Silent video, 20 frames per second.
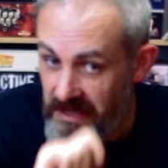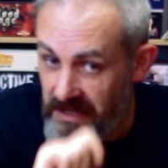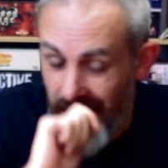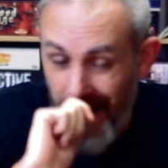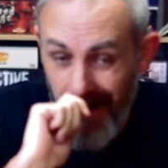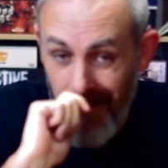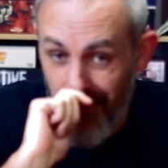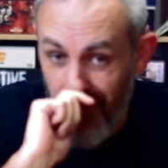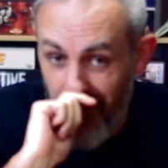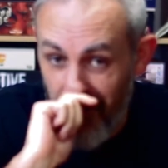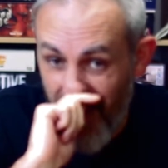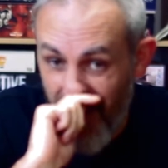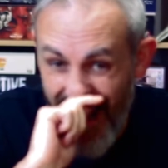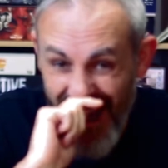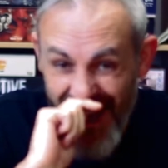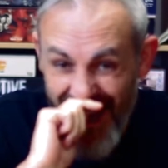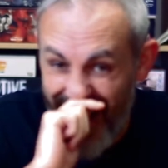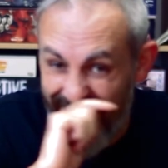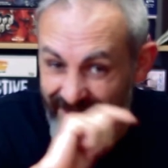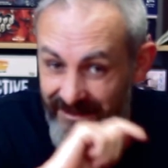Getting through the
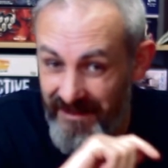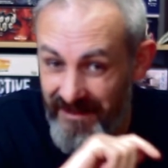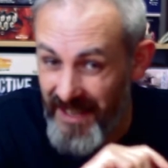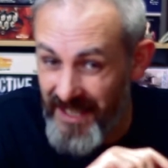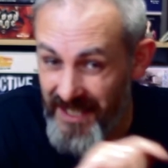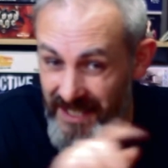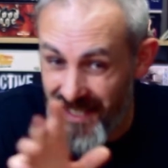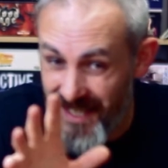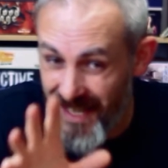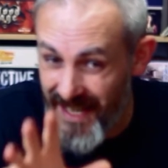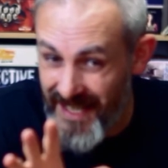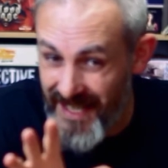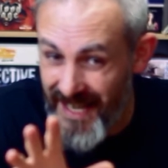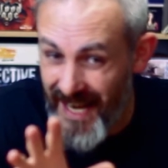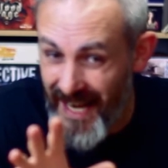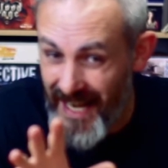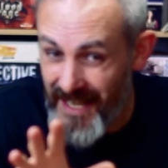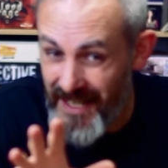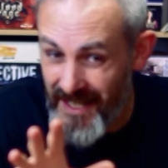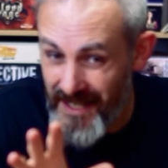week? It's
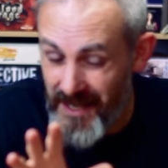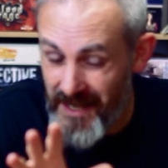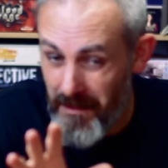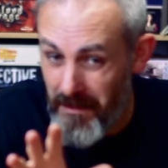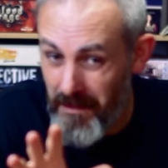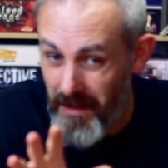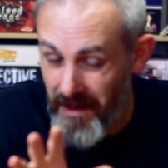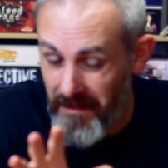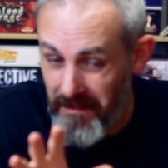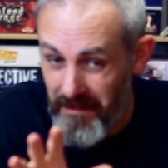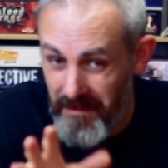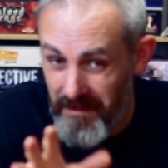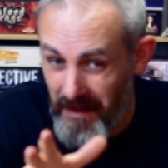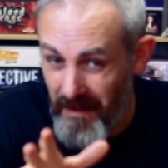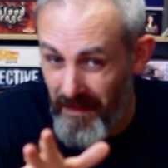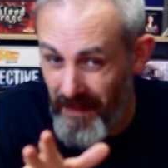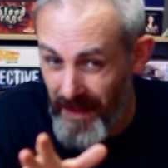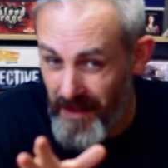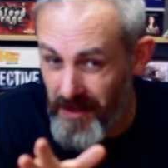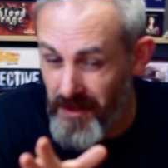nearly December.
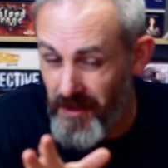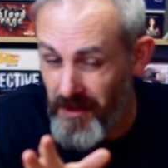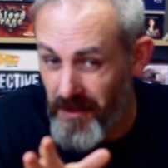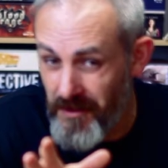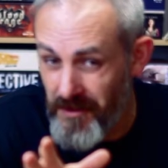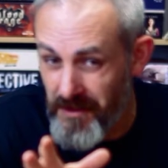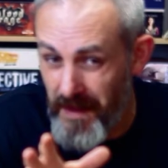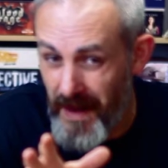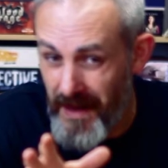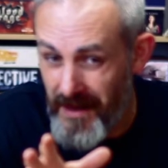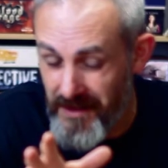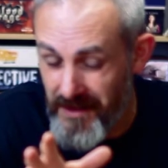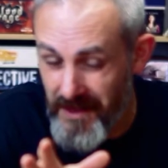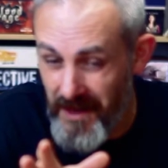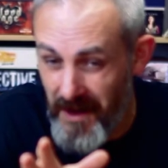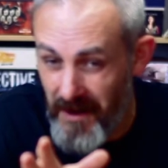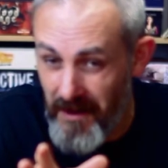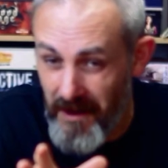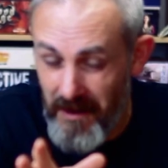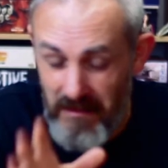Whether that's good news or bad news, I
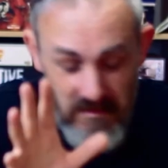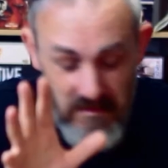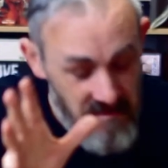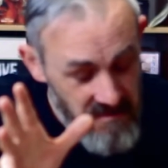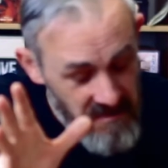don't know.